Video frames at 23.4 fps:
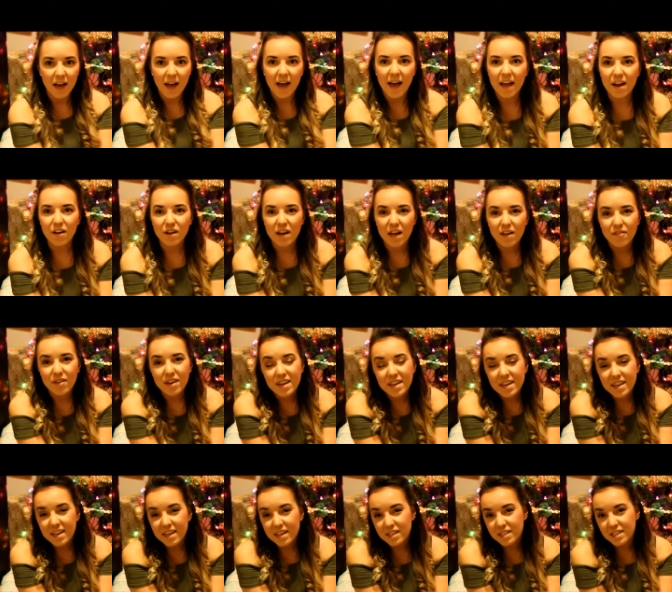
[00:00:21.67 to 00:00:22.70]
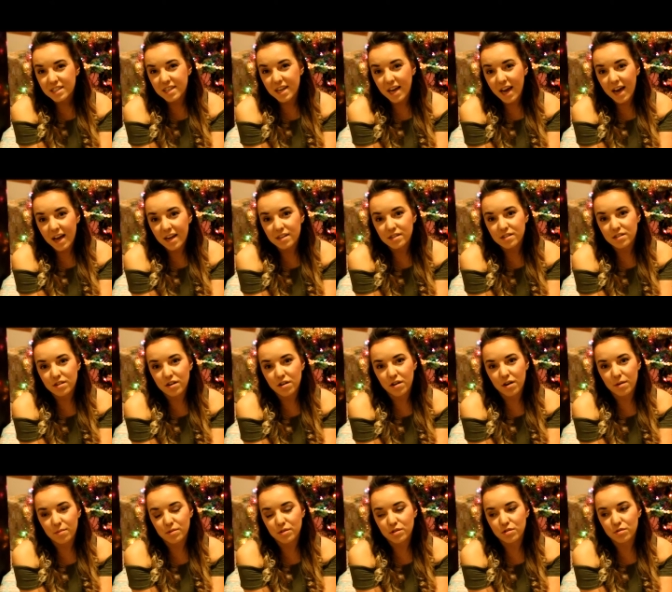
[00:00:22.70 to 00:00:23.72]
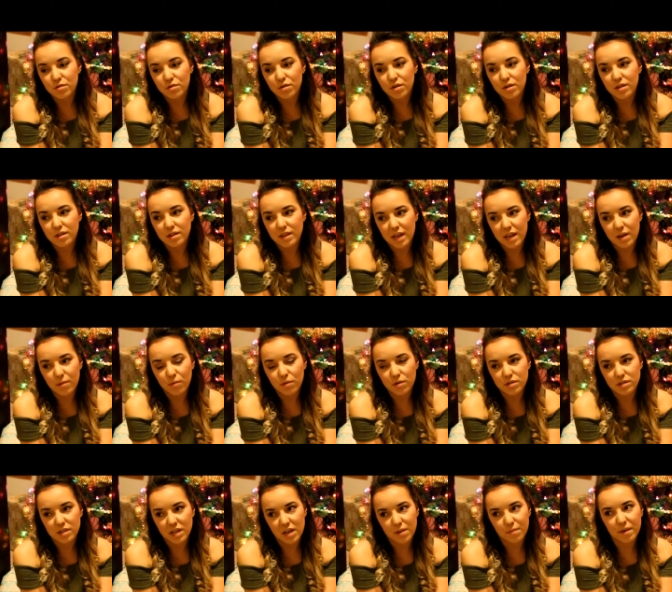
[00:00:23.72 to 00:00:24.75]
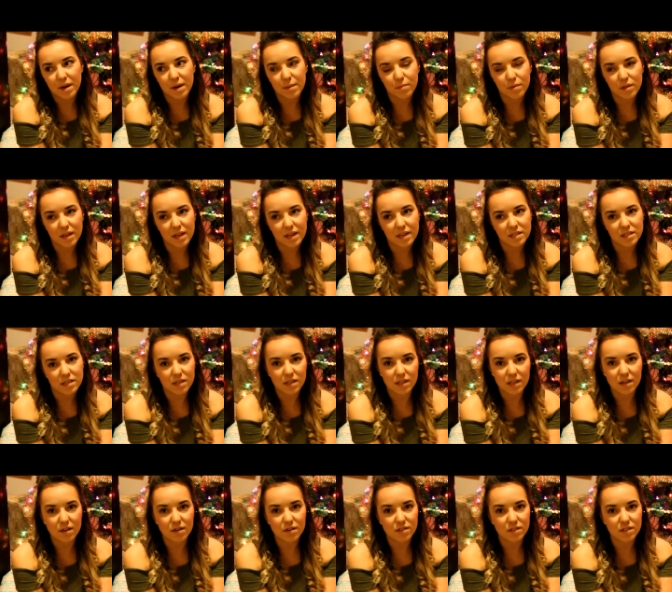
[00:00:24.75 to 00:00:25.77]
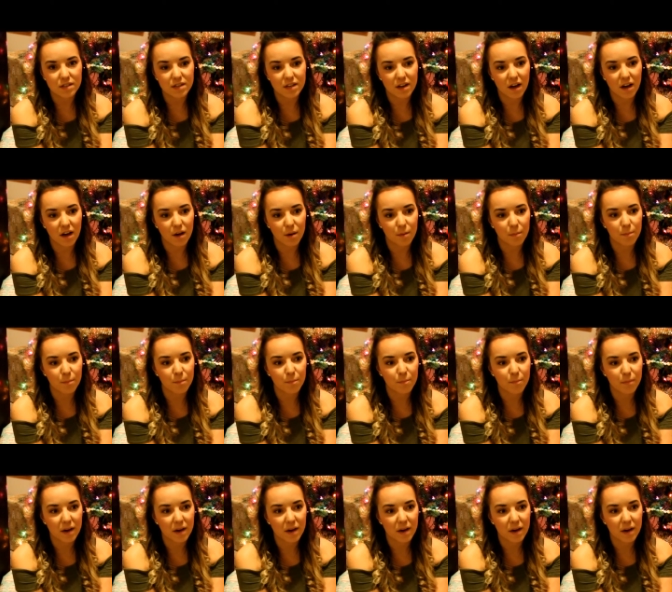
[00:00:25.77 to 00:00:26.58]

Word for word: I don't have any kids yet, so I'm sure they will take my place in the years to come.